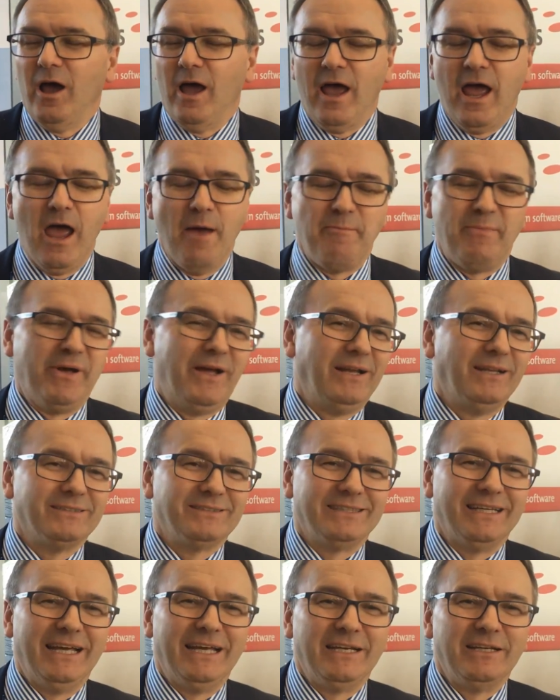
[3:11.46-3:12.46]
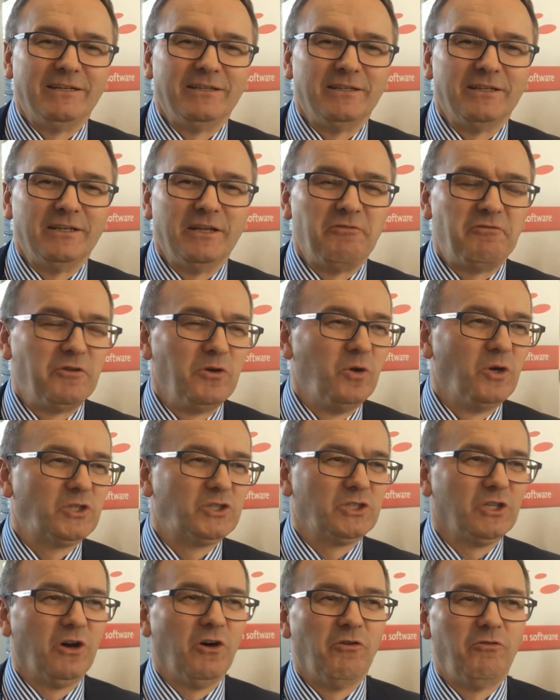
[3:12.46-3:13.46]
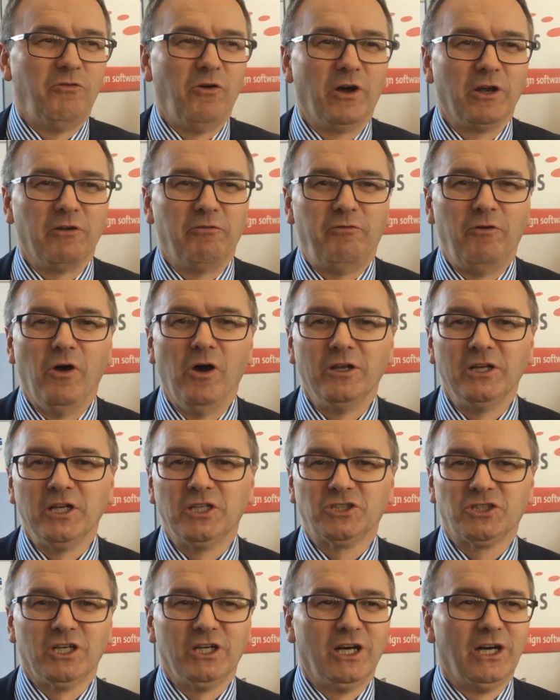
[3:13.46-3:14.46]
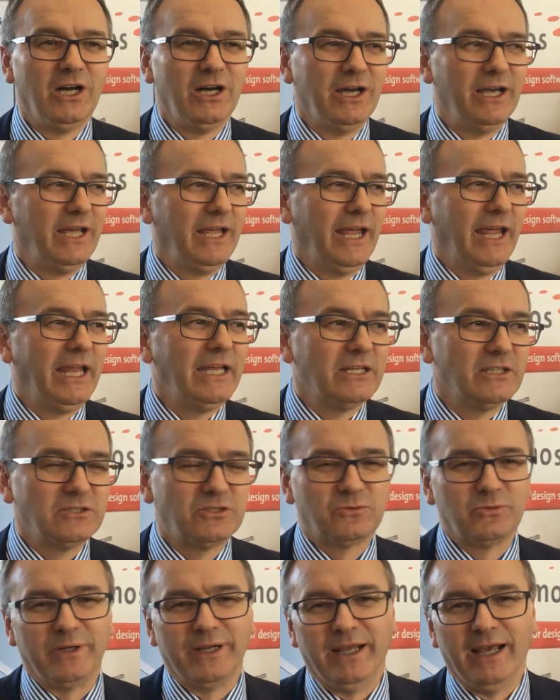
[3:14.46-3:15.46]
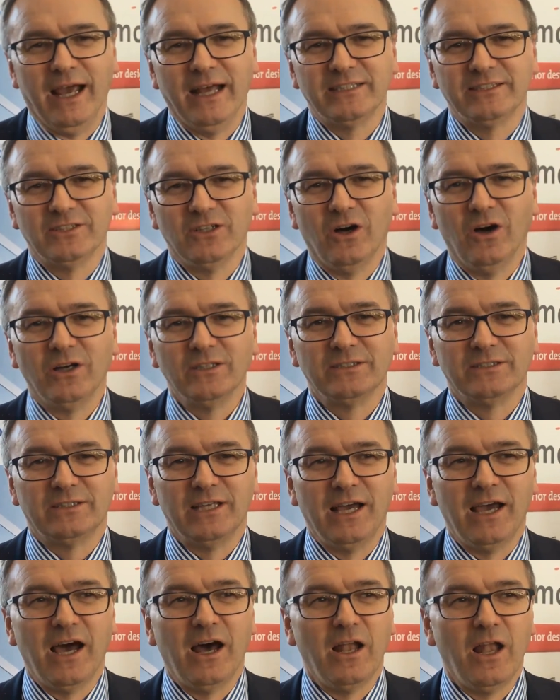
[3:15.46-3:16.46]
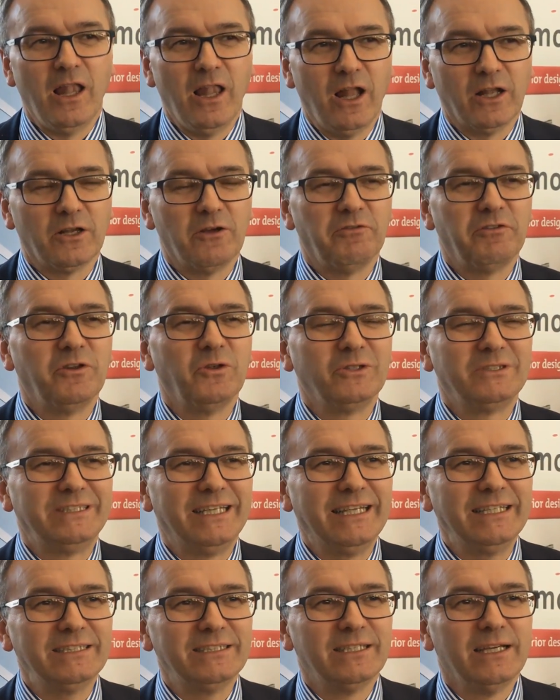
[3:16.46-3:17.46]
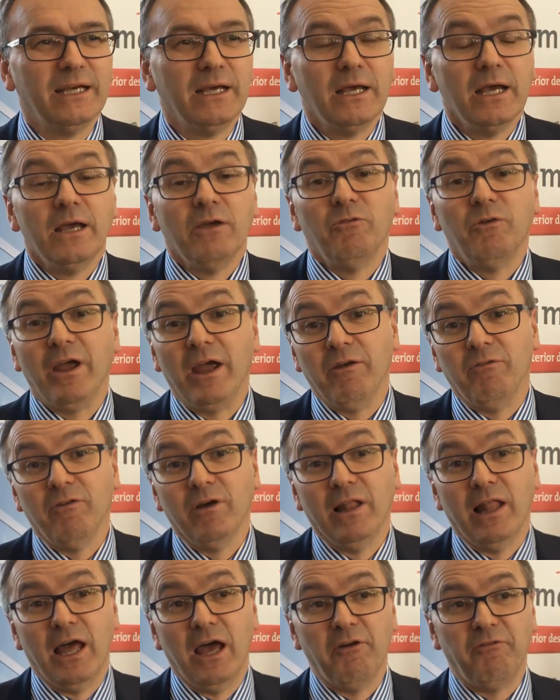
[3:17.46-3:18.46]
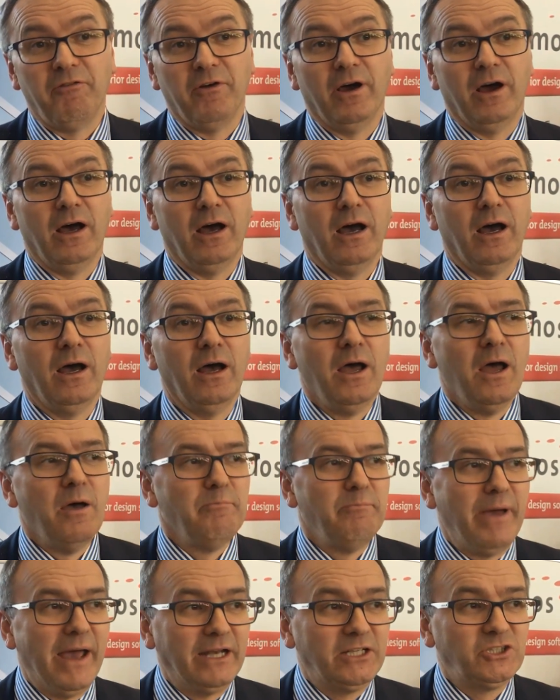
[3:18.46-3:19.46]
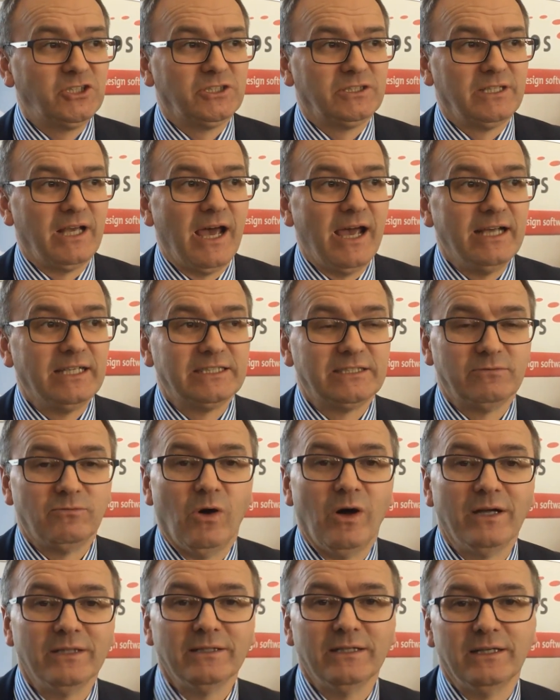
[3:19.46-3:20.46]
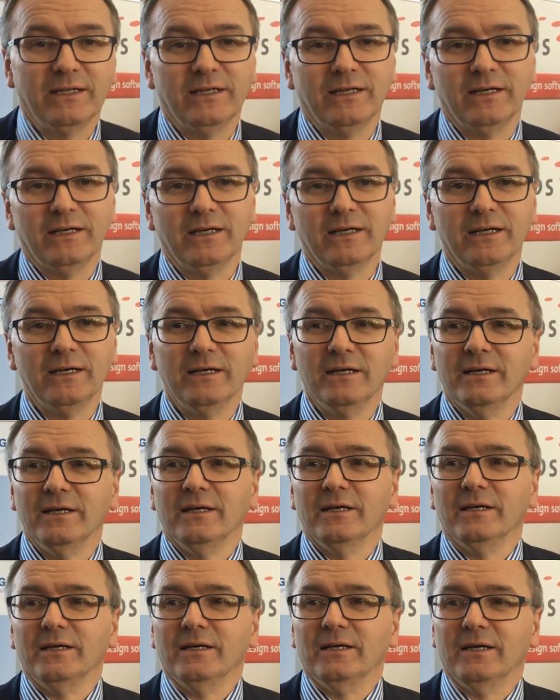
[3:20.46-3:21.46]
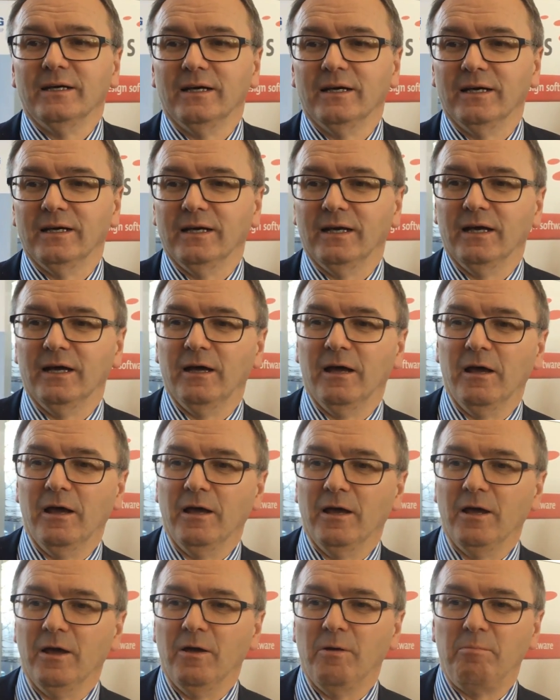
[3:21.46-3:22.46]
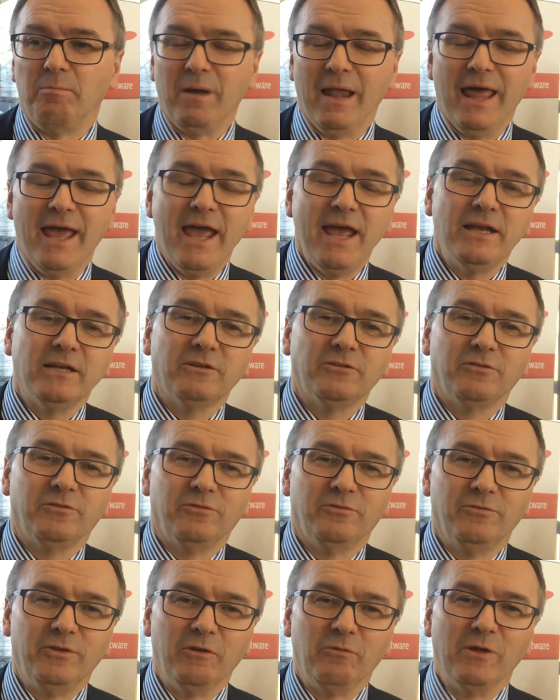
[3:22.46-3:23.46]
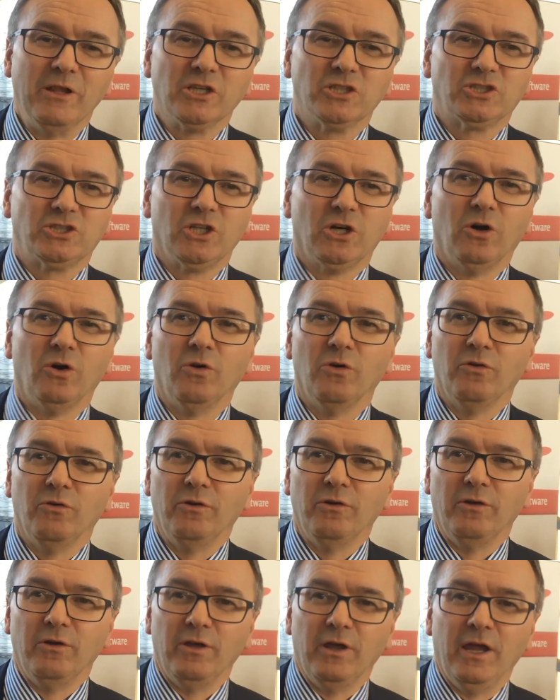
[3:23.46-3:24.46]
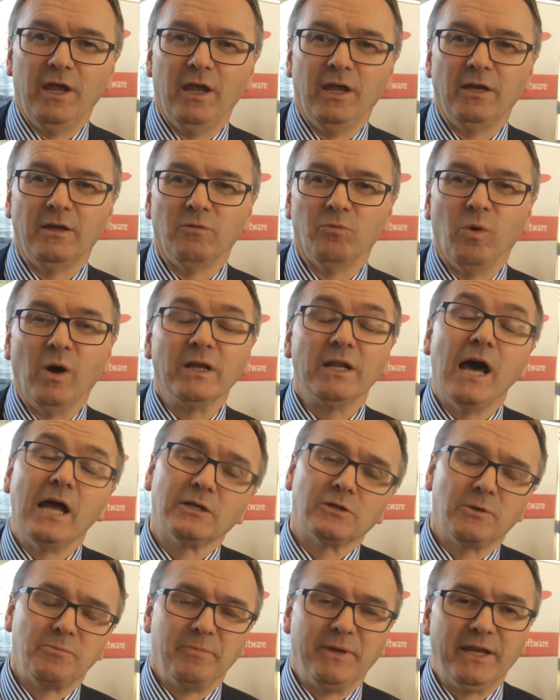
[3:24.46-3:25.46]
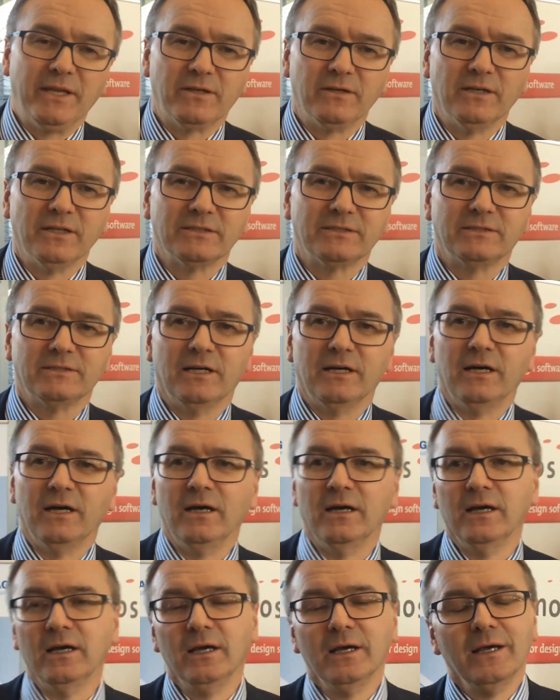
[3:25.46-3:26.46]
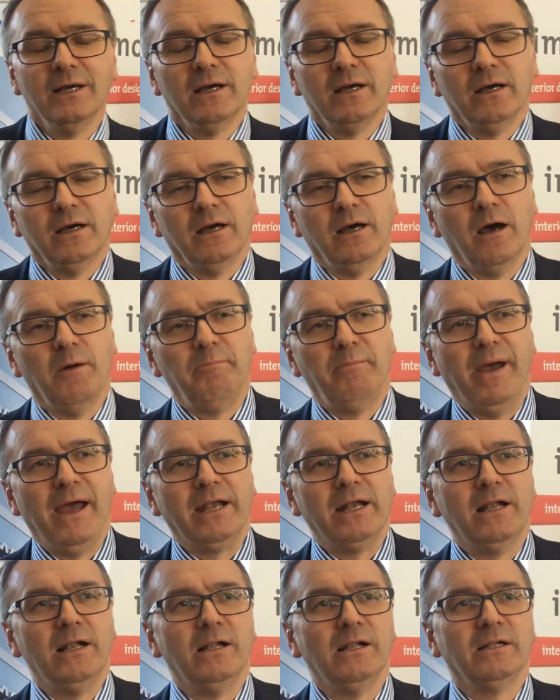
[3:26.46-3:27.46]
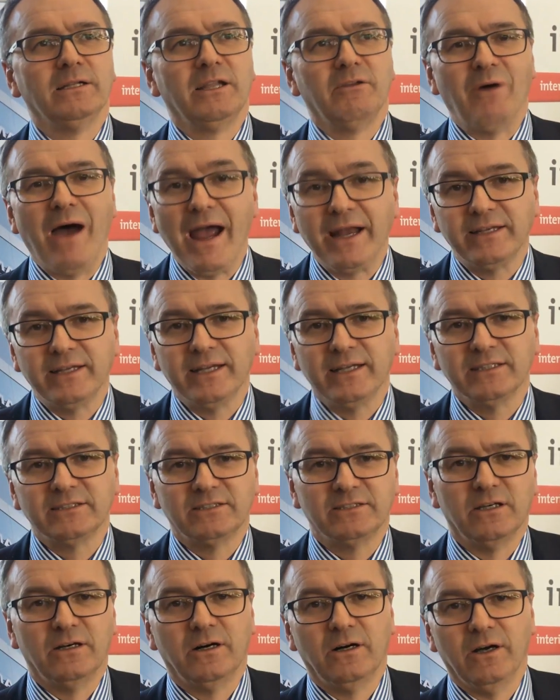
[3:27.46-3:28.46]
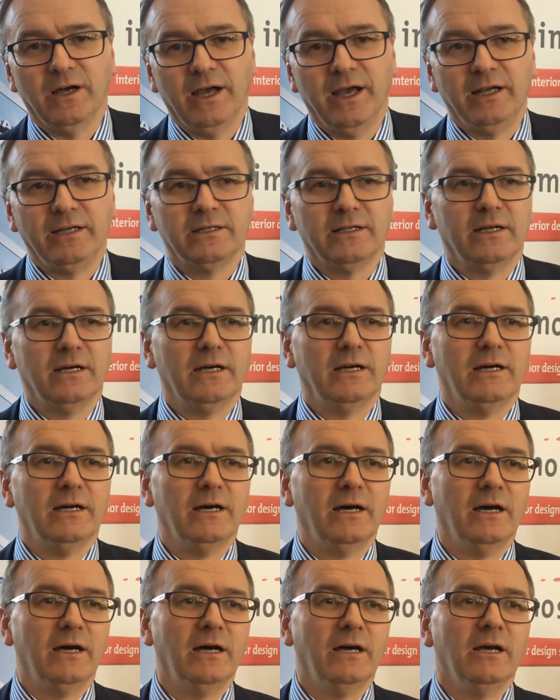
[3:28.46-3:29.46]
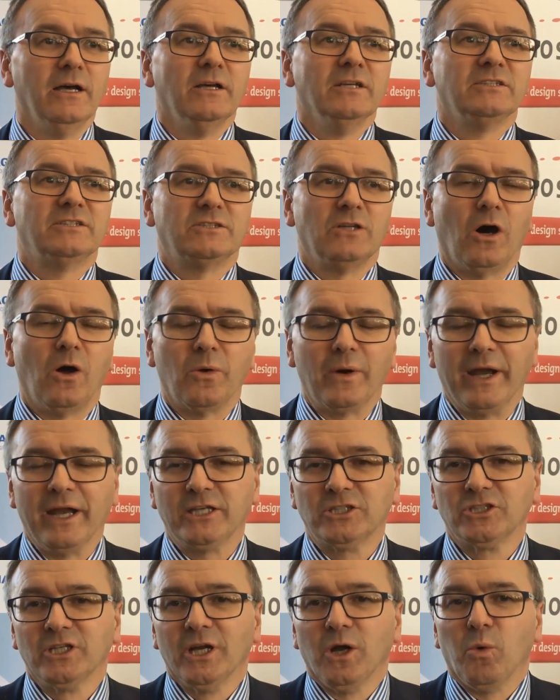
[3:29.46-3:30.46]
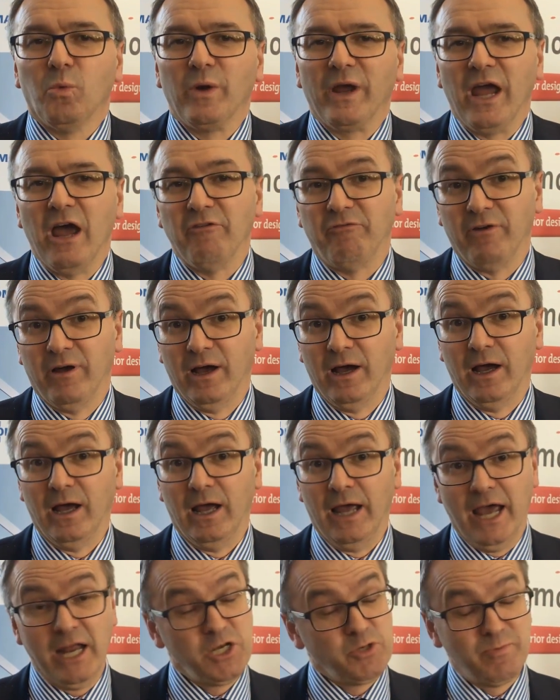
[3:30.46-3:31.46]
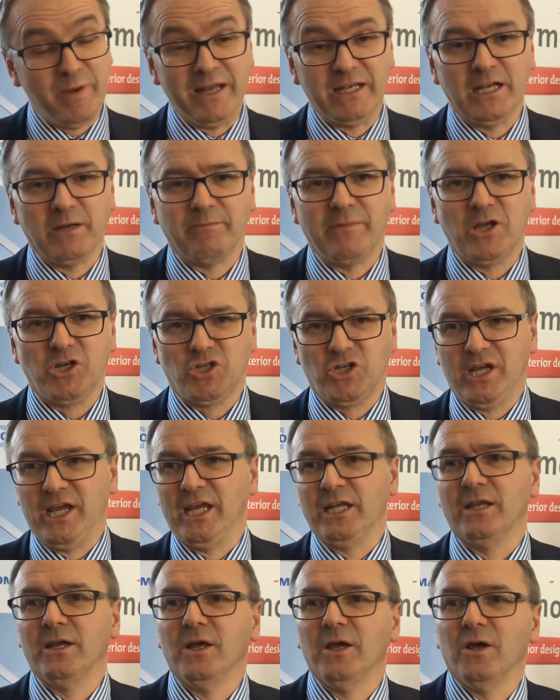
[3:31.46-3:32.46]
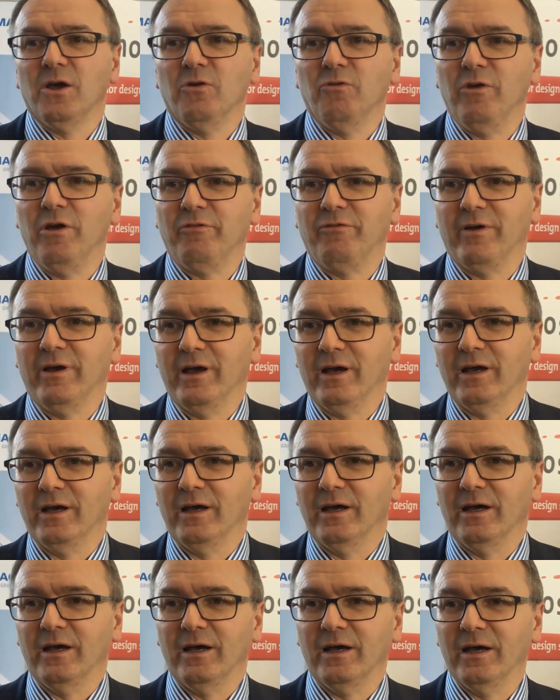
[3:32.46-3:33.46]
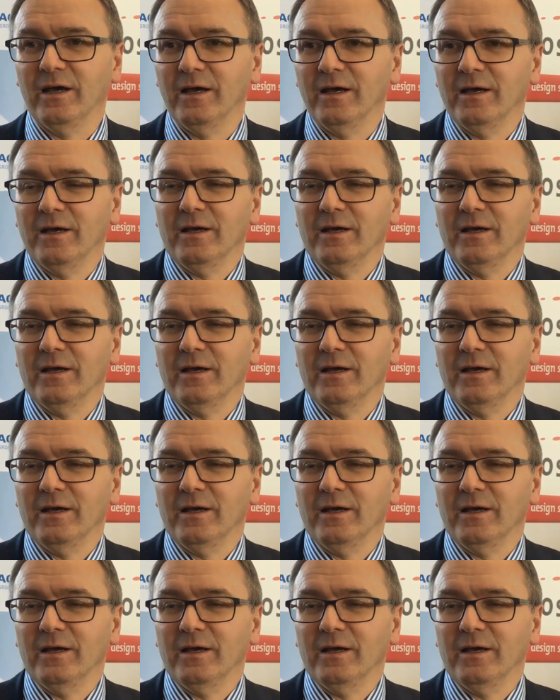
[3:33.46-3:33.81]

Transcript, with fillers: happens in the future for the furniture industry and so on. There are a lot of new things. We will have a batch size one uh, uh, planned. We will show in one hundred meters uh, Uh, panel dividing saw and uh, storage. We have an edge bending machine with a,